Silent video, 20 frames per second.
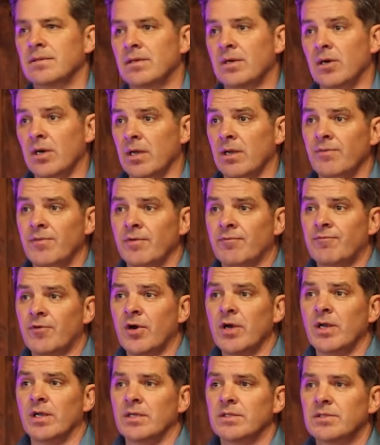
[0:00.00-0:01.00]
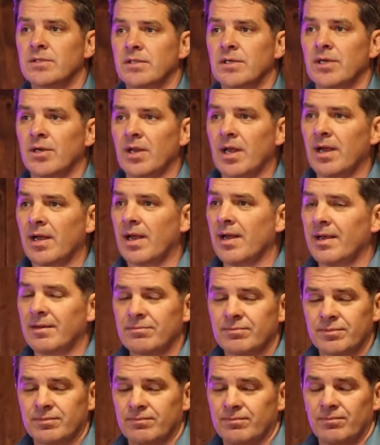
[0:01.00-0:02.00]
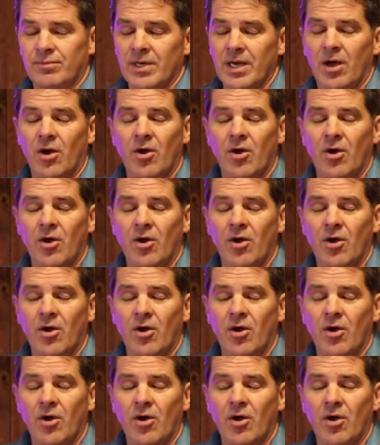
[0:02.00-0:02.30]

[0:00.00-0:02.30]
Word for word: or even friends. You know, like I, we